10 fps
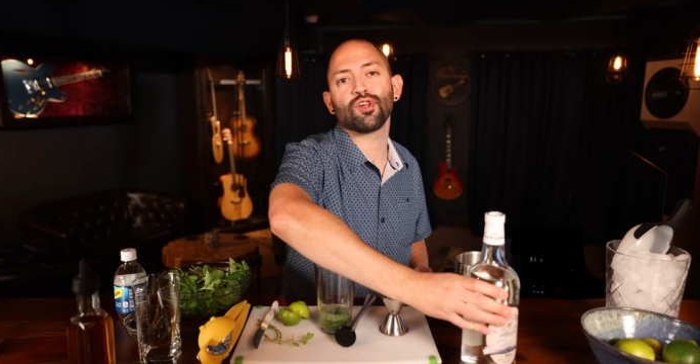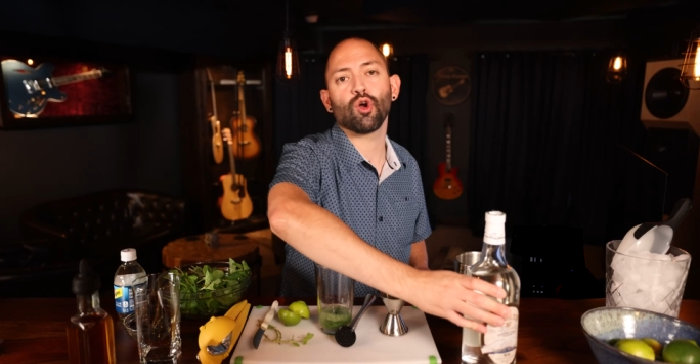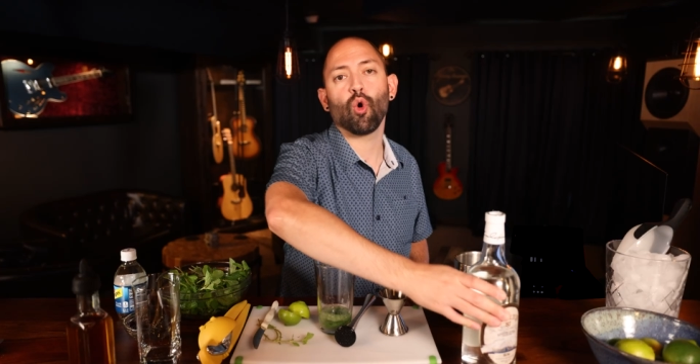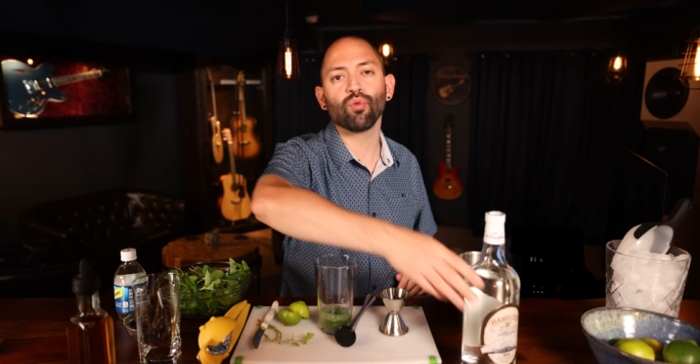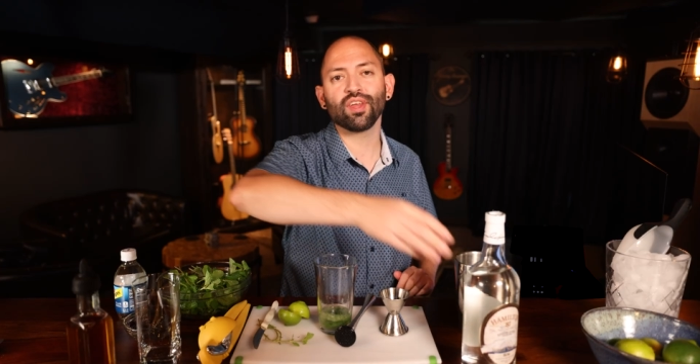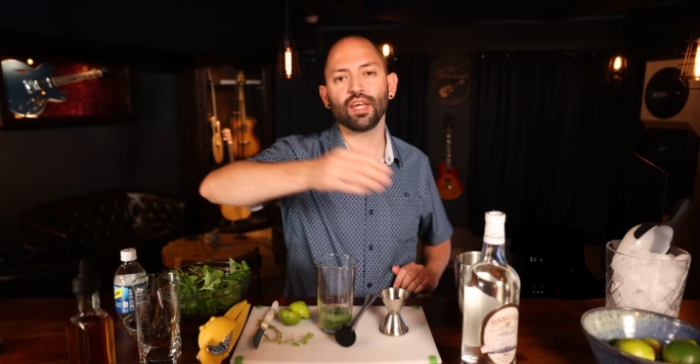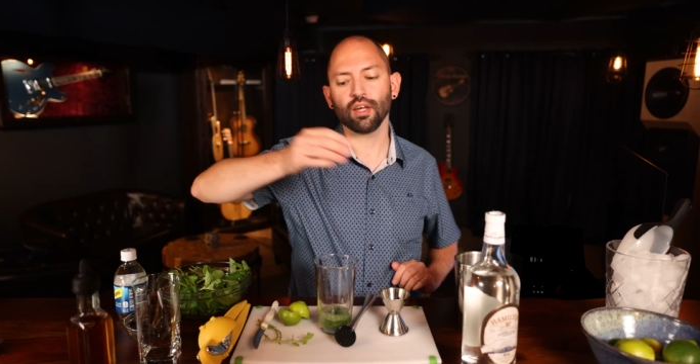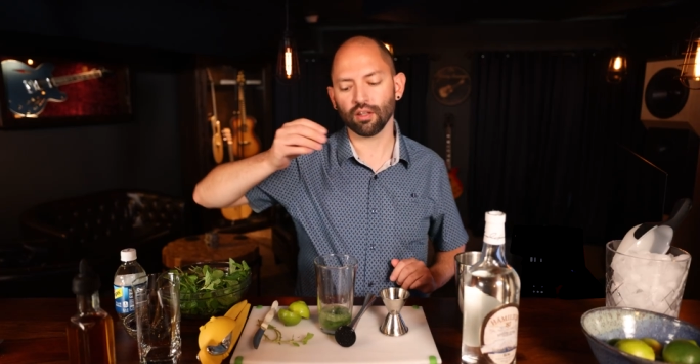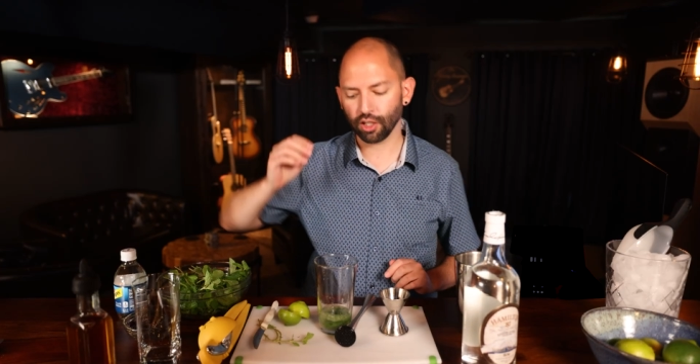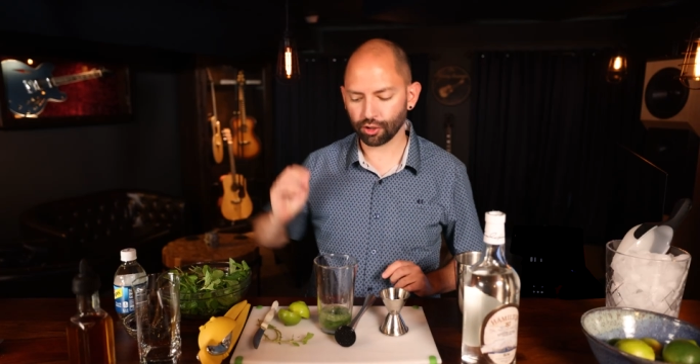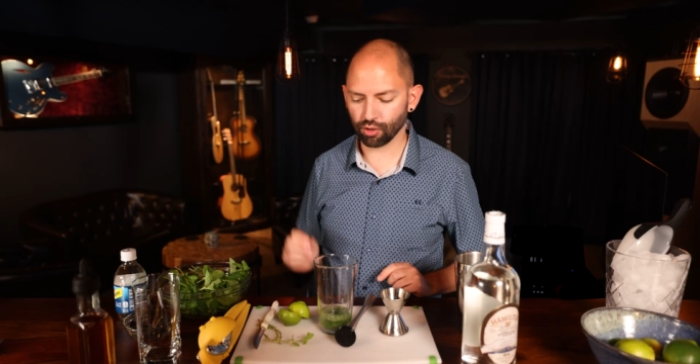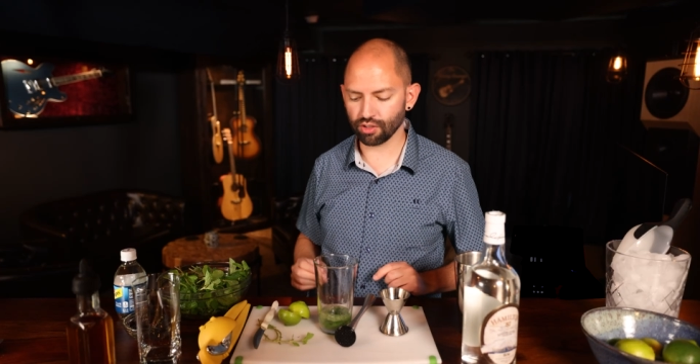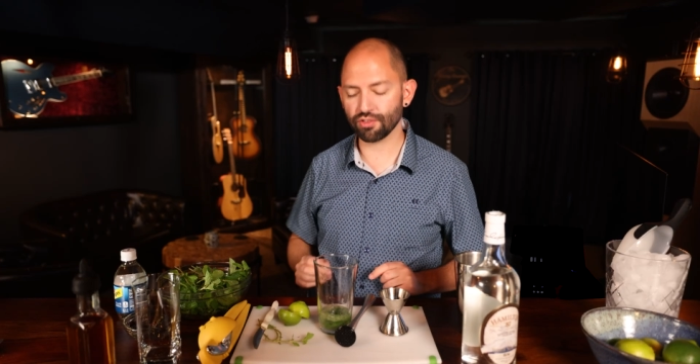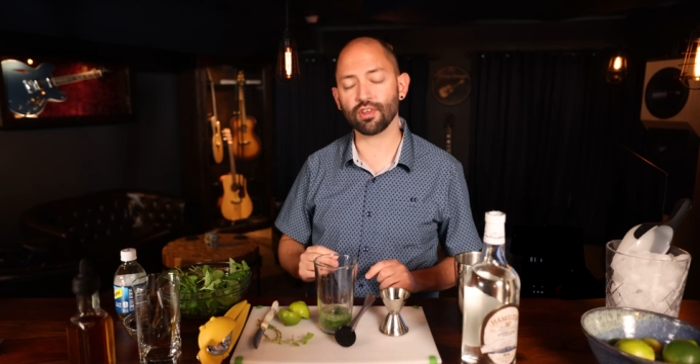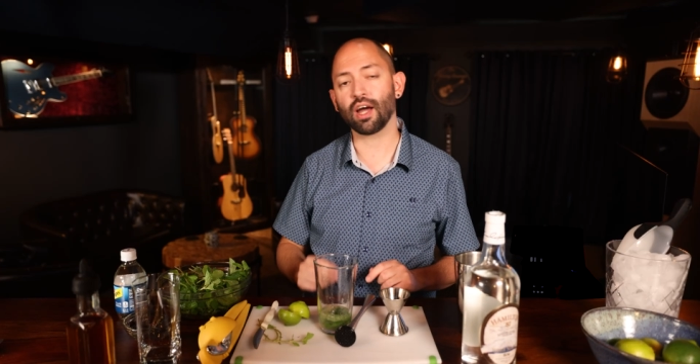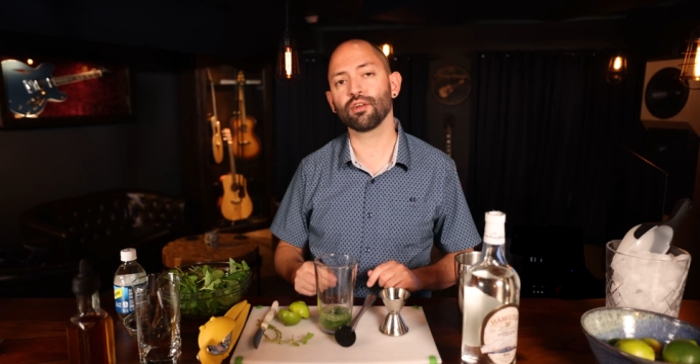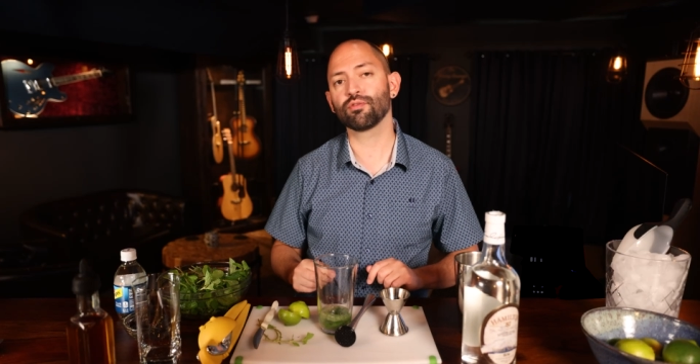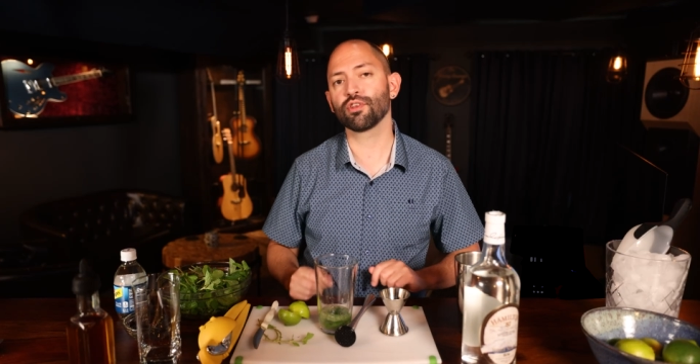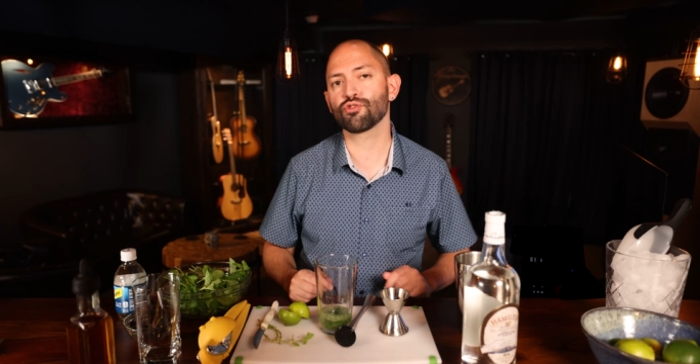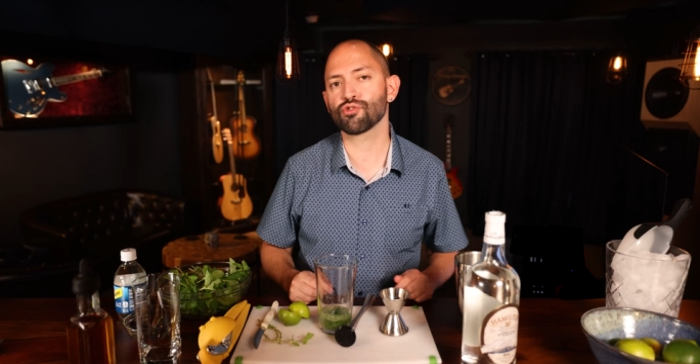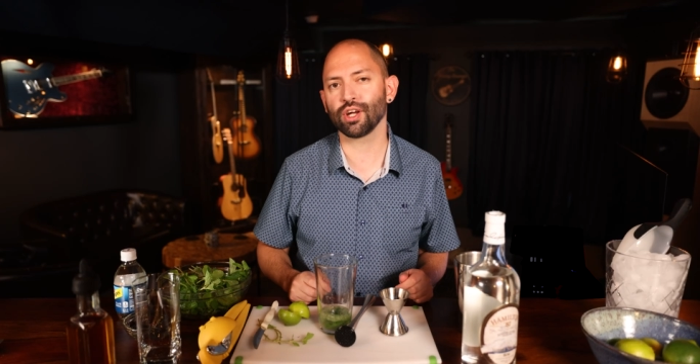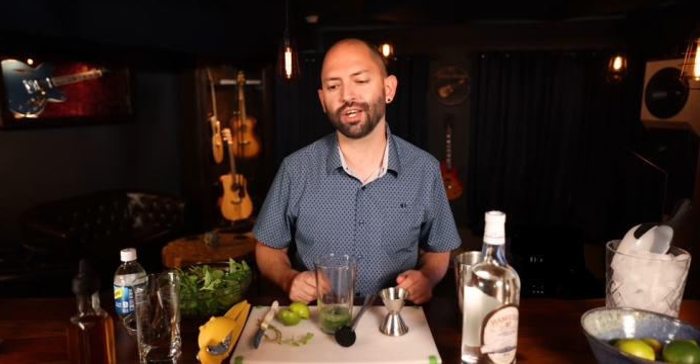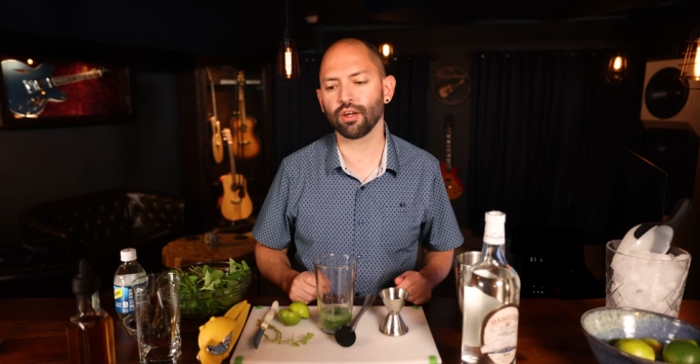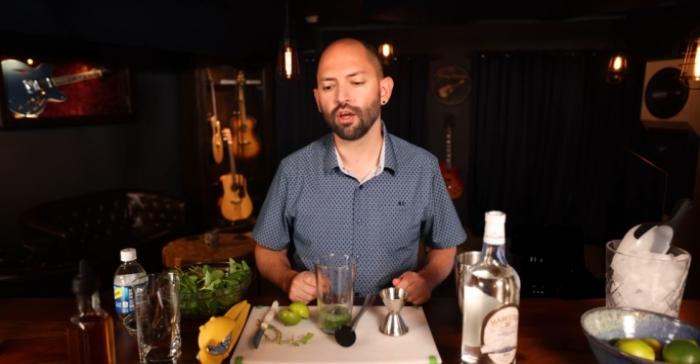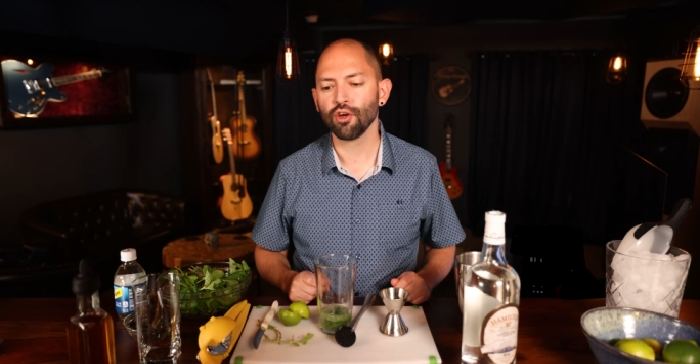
the only liquor inside of this drink,